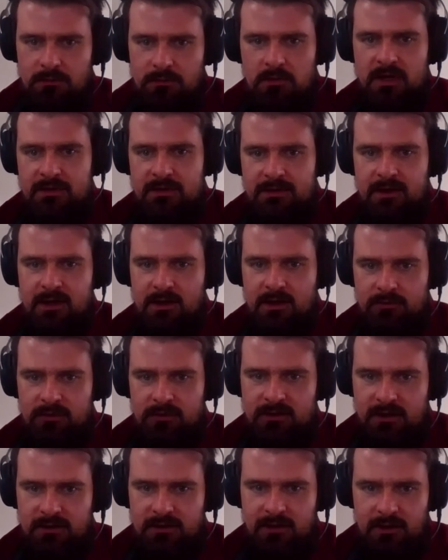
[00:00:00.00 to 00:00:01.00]
in their
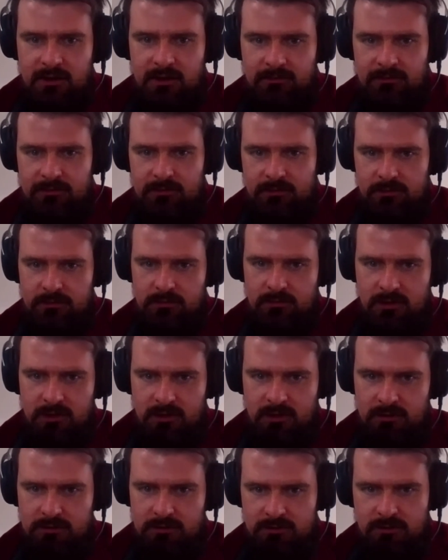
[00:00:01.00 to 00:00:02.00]
everyday lives to
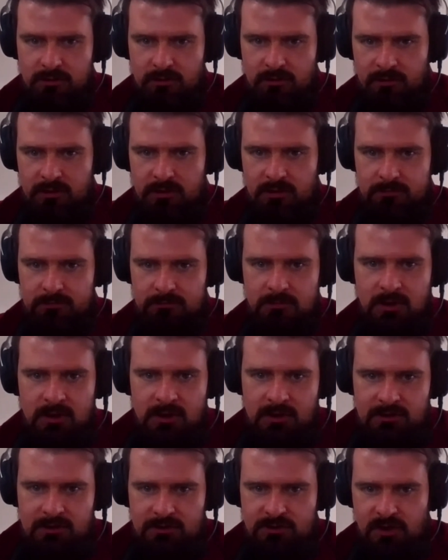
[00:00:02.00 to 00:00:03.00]
overcome
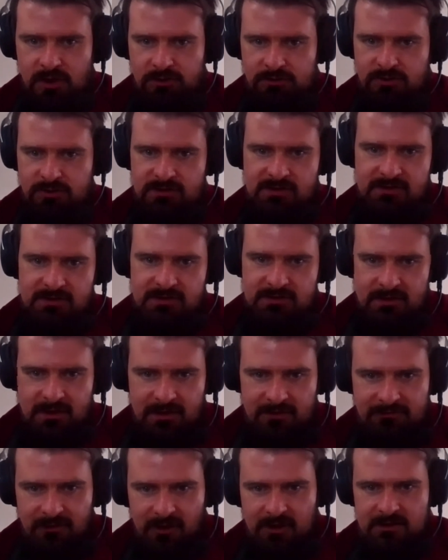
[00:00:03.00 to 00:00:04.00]
the challenges they
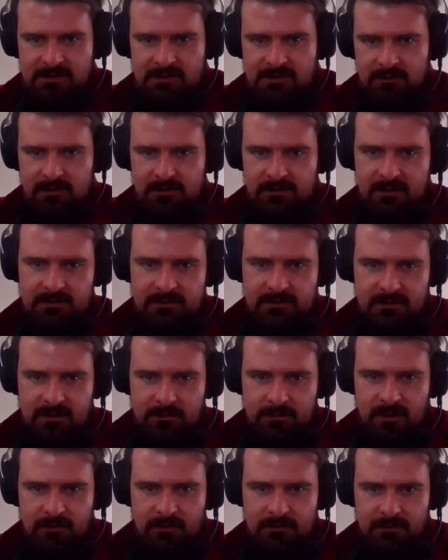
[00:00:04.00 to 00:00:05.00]
face on a day-to-day
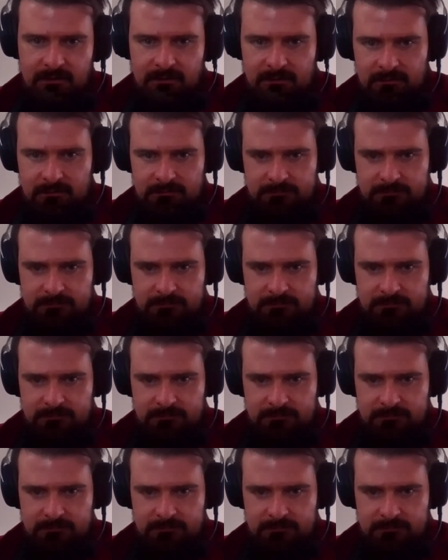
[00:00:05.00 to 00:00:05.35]
basis.